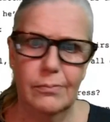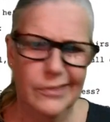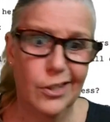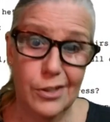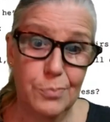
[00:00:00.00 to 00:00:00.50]

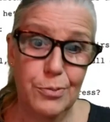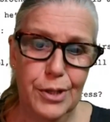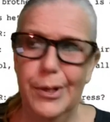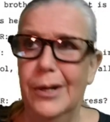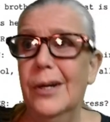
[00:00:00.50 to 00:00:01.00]
daughters pretty
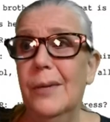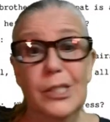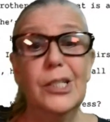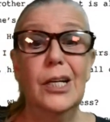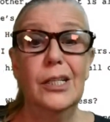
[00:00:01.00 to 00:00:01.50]
rare,
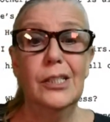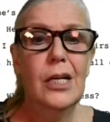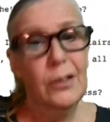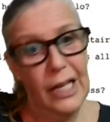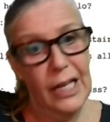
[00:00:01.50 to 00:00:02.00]
but sons
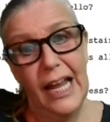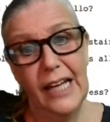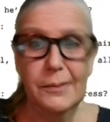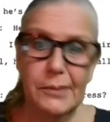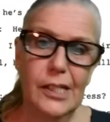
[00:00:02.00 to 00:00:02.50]
like hang
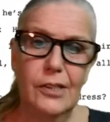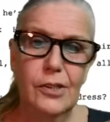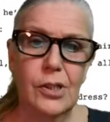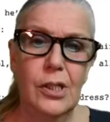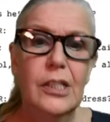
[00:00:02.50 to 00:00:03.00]

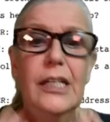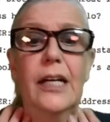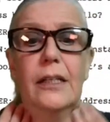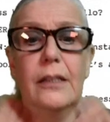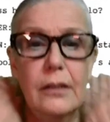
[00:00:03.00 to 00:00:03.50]
themselves to
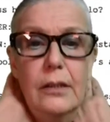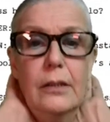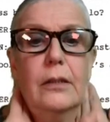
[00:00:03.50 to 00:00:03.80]
get you